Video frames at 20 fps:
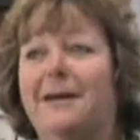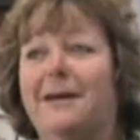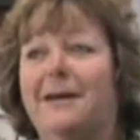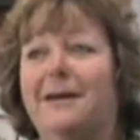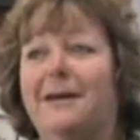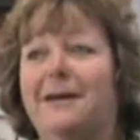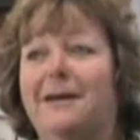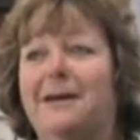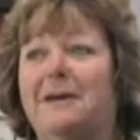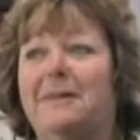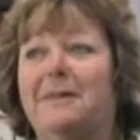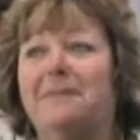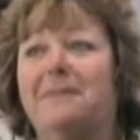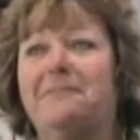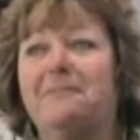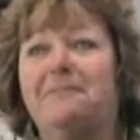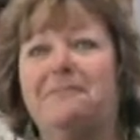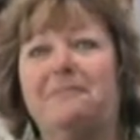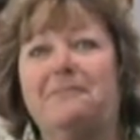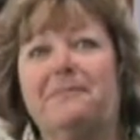
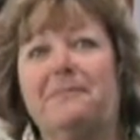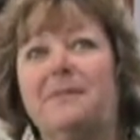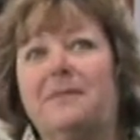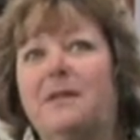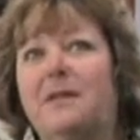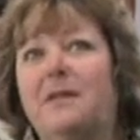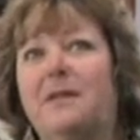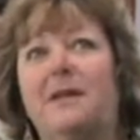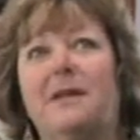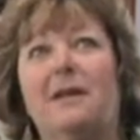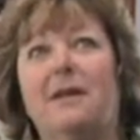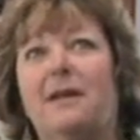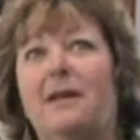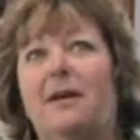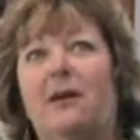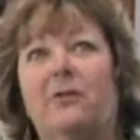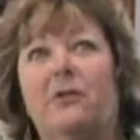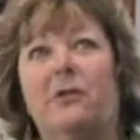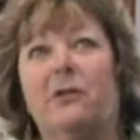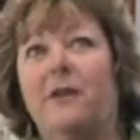
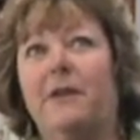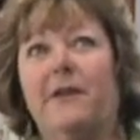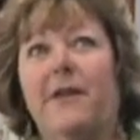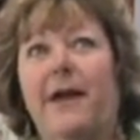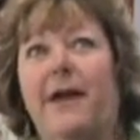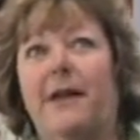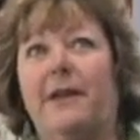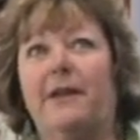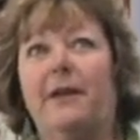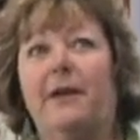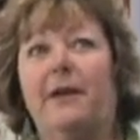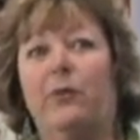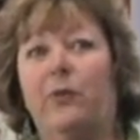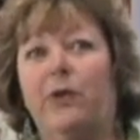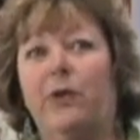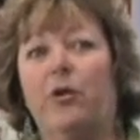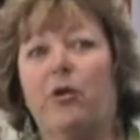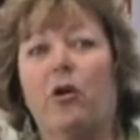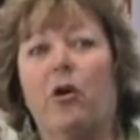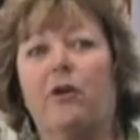Other than that,
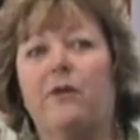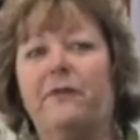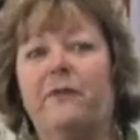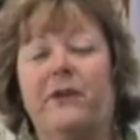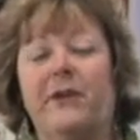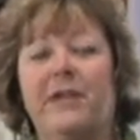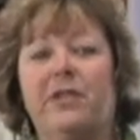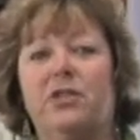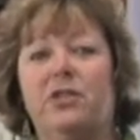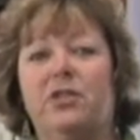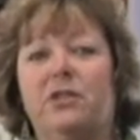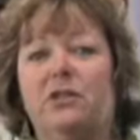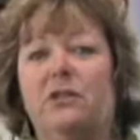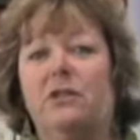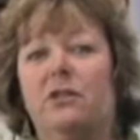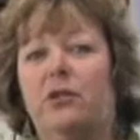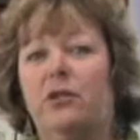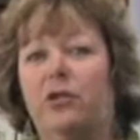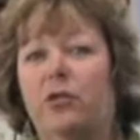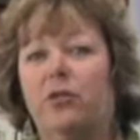when you're all finished,
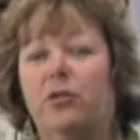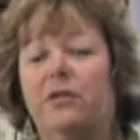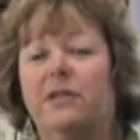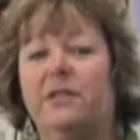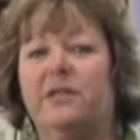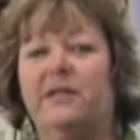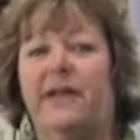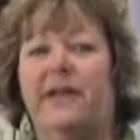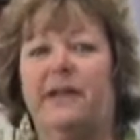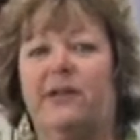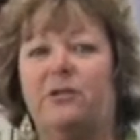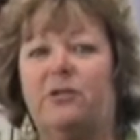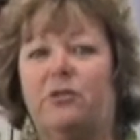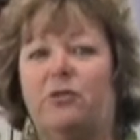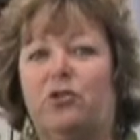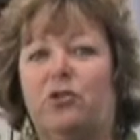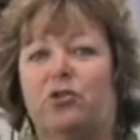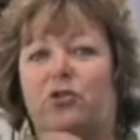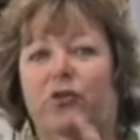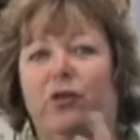you can take and
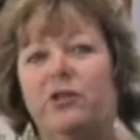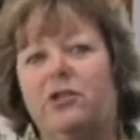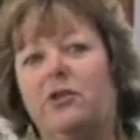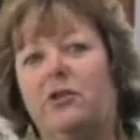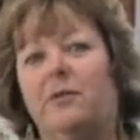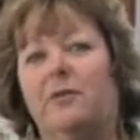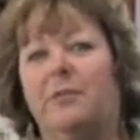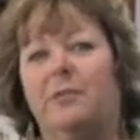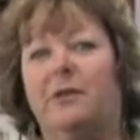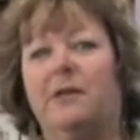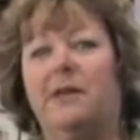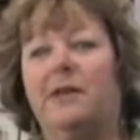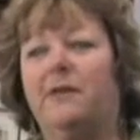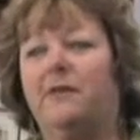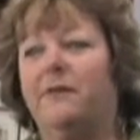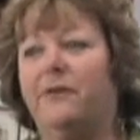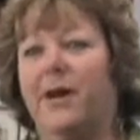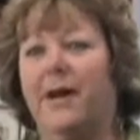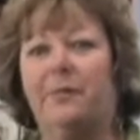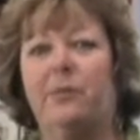scrunch up the
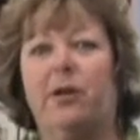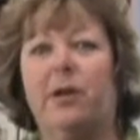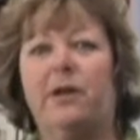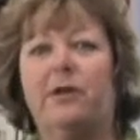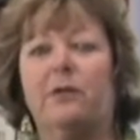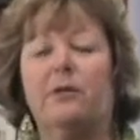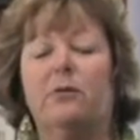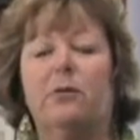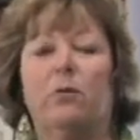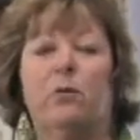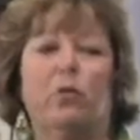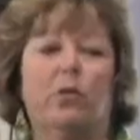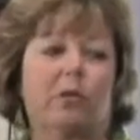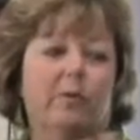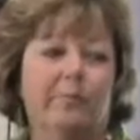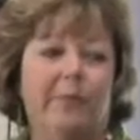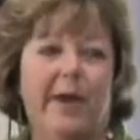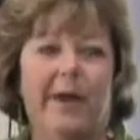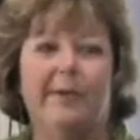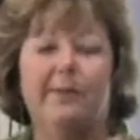fabric or
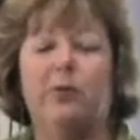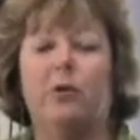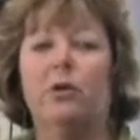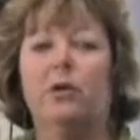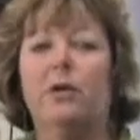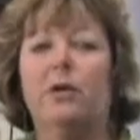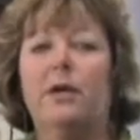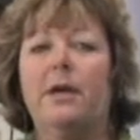paper